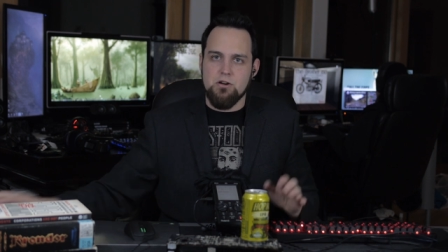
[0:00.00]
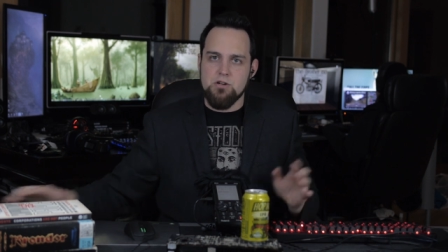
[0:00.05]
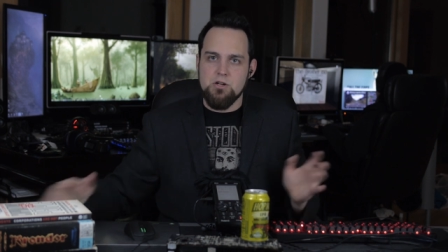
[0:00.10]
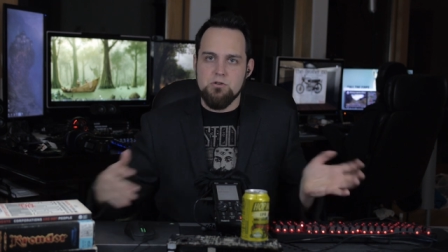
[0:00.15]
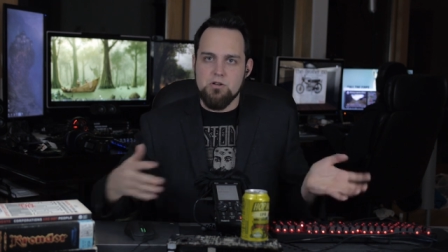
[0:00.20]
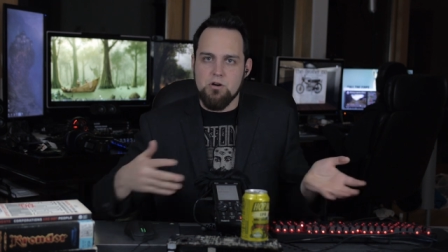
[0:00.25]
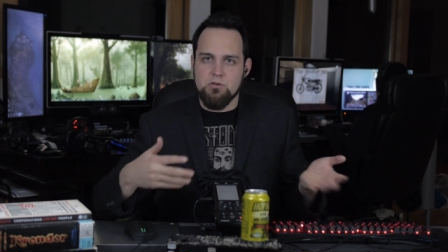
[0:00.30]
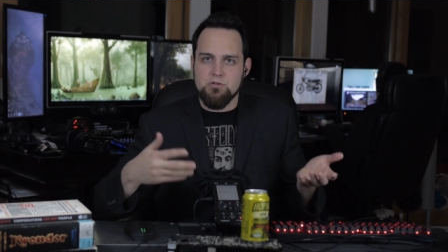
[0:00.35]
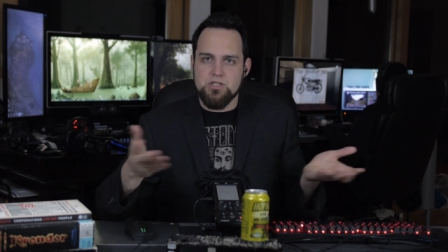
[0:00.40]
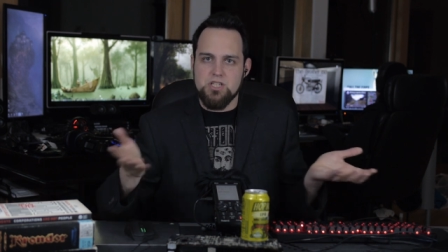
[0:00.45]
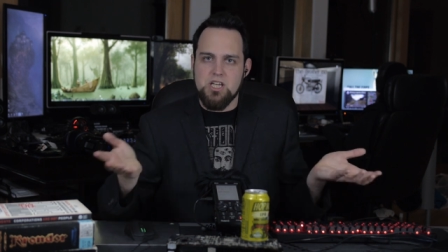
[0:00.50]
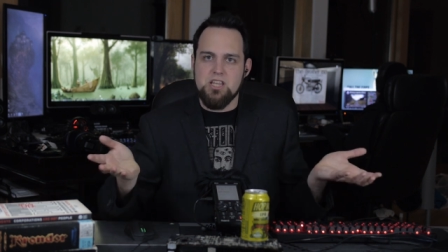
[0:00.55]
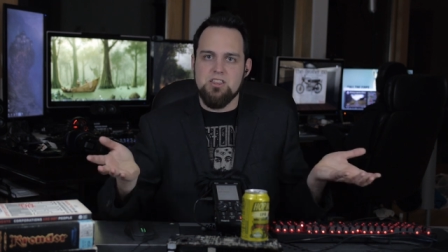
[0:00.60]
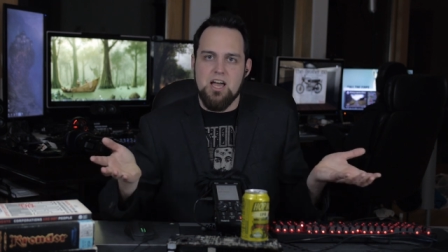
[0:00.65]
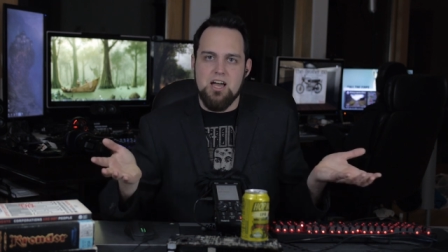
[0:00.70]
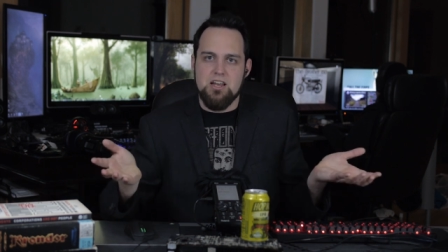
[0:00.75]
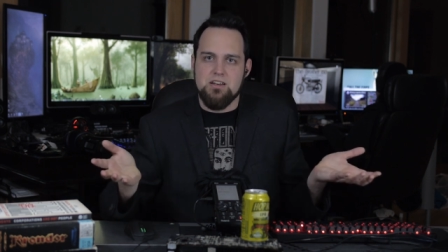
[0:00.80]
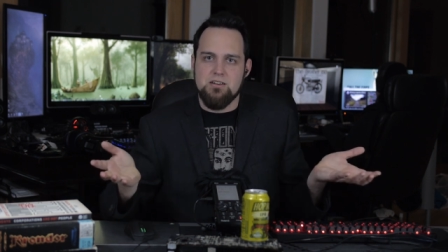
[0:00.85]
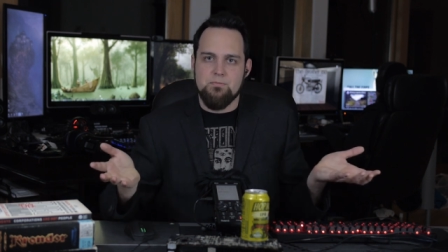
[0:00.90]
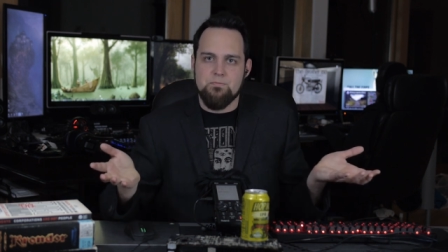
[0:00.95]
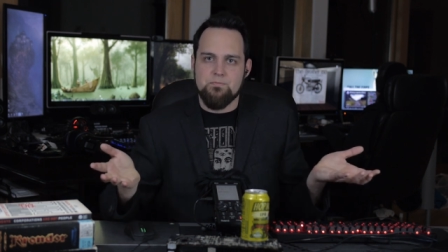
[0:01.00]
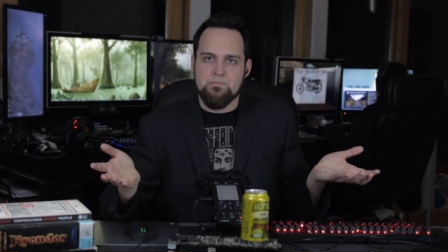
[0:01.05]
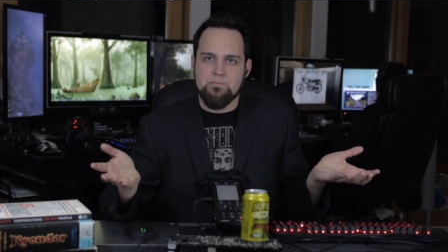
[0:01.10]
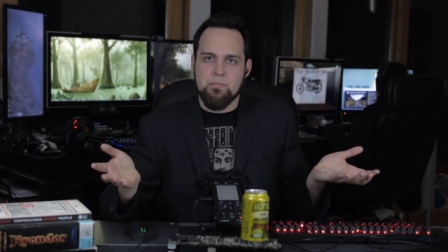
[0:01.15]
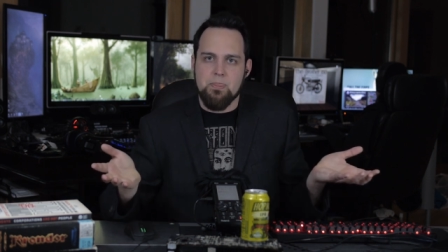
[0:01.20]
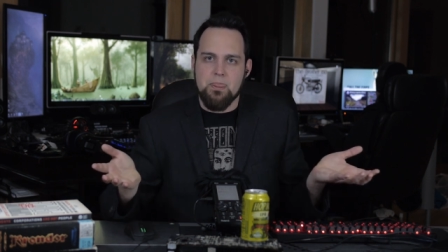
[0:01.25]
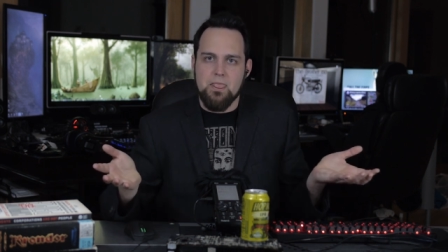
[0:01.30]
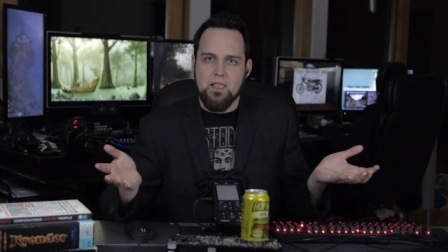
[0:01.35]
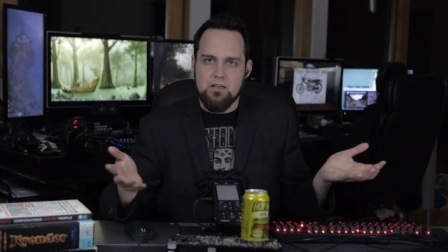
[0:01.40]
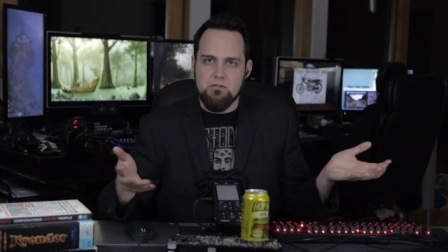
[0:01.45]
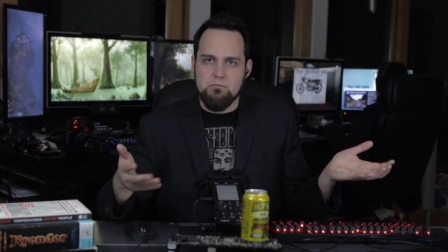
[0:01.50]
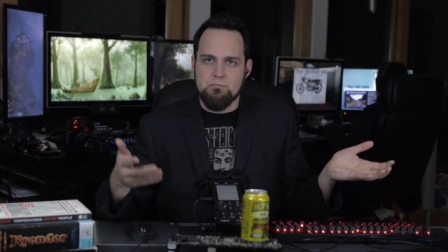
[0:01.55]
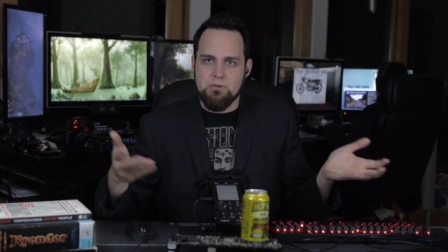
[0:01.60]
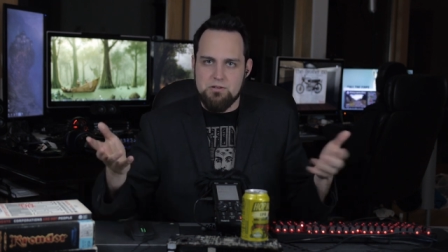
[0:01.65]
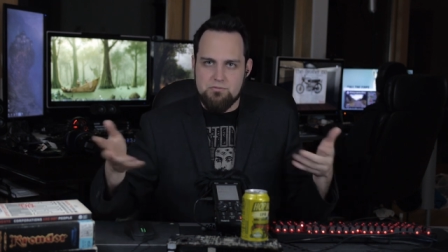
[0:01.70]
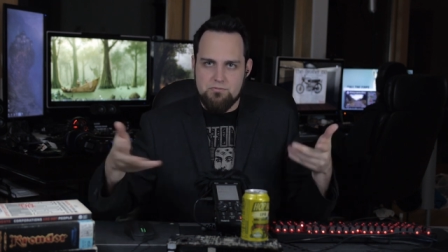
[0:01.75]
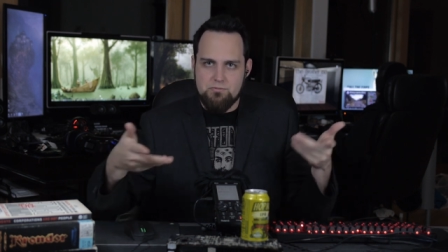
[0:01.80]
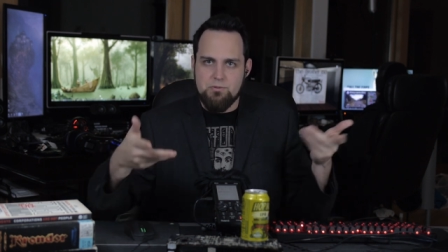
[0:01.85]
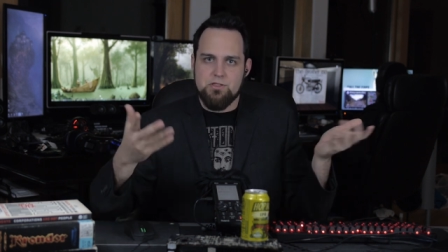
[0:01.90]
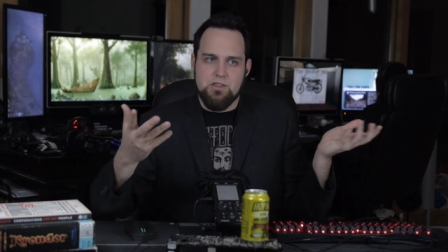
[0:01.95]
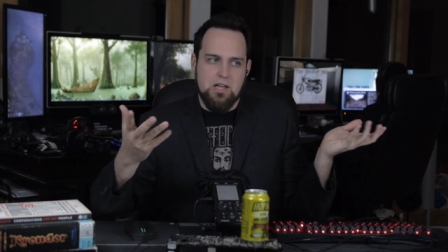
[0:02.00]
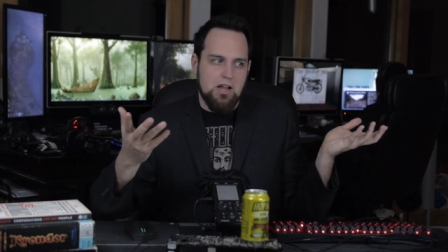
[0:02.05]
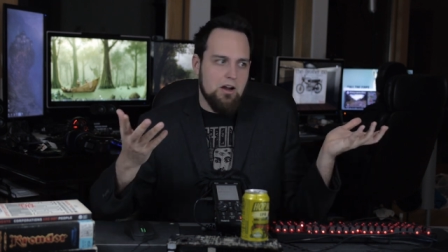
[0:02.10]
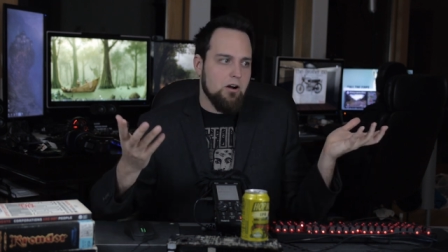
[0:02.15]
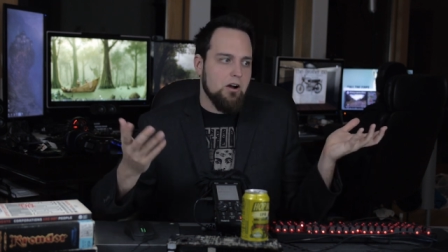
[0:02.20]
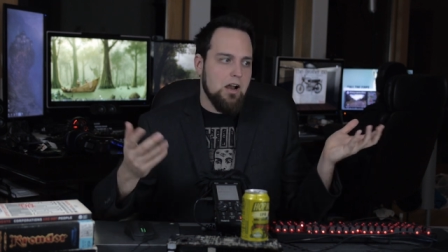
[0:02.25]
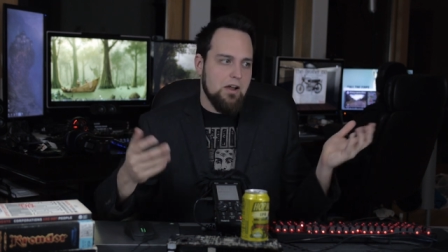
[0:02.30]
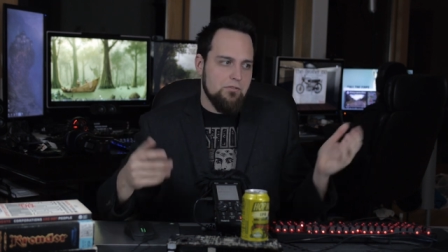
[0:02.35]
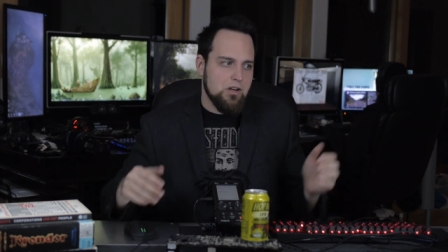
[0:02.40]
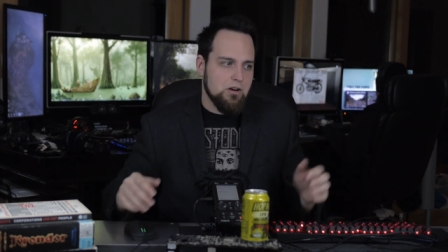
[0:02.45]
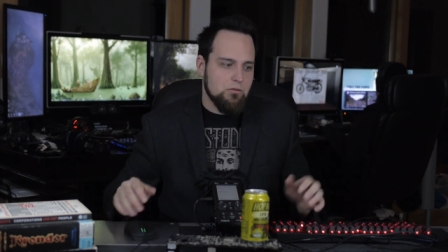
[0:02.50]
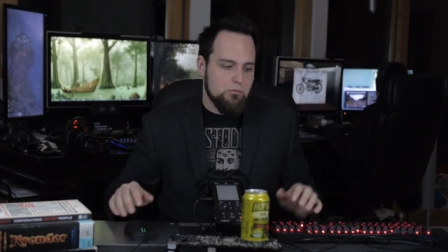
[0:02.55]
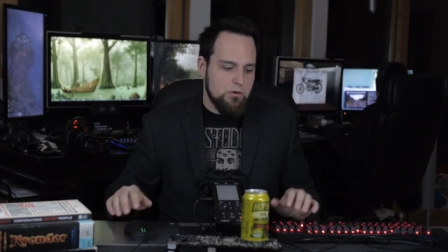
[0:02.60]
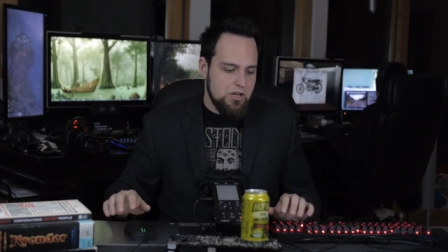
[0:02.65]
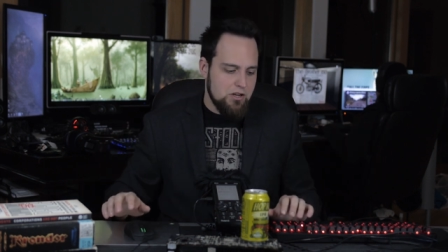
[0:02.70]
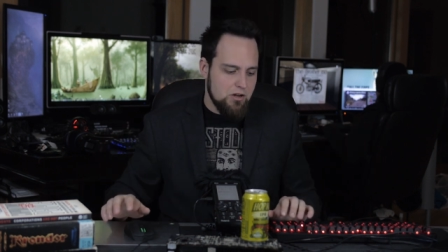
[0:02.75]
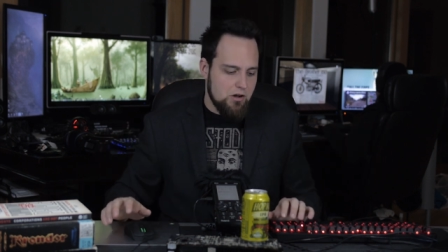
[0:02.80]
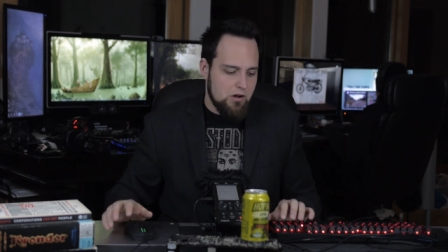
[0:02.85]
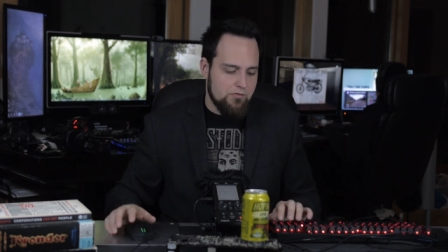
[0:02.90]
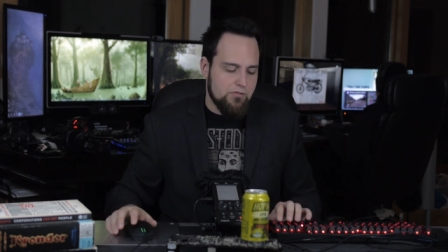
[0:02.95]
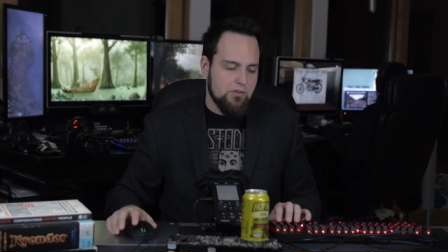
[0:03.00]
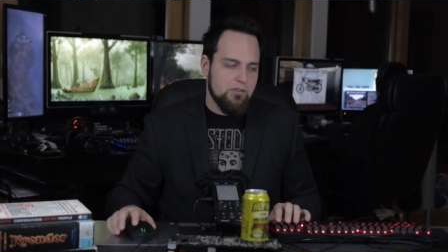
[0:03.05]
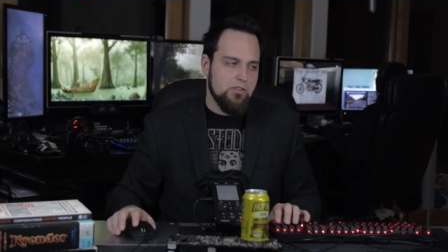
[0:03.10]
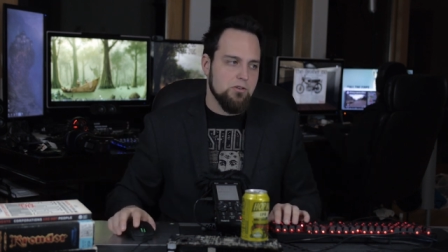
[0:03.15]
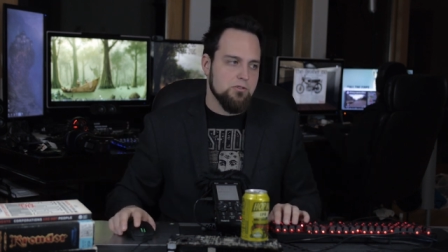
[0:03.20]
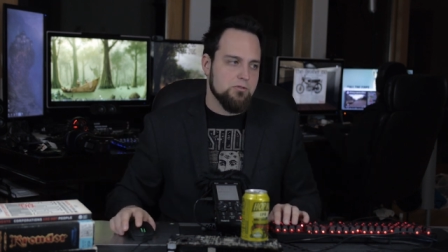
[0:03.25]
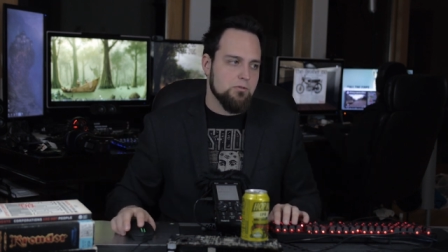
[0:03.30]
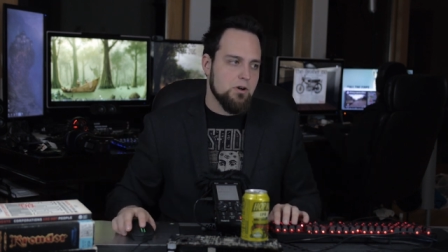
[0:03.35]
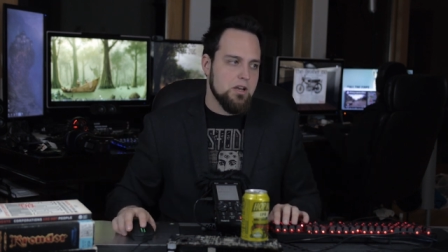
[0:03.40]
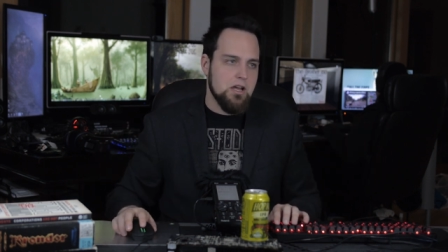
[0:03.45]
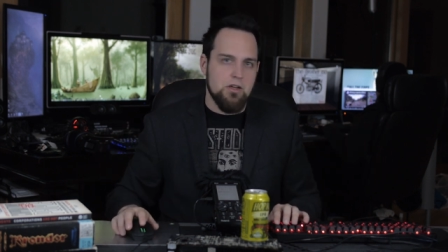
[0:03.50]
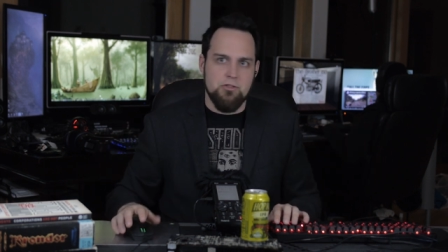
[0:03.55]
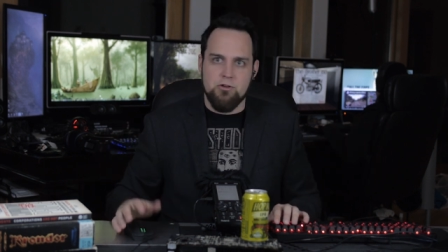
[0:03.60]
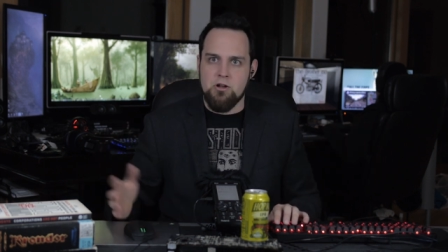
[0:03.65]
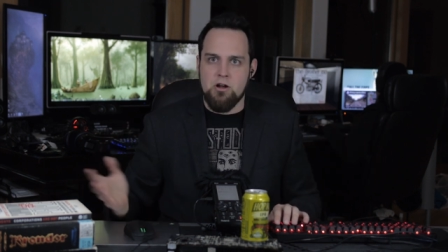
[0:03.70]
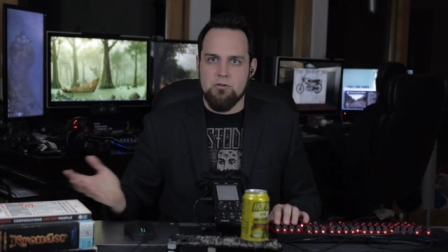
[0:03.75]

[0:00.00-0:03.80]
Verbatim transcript: No, you don't see that. But but they are having a recall for those right now.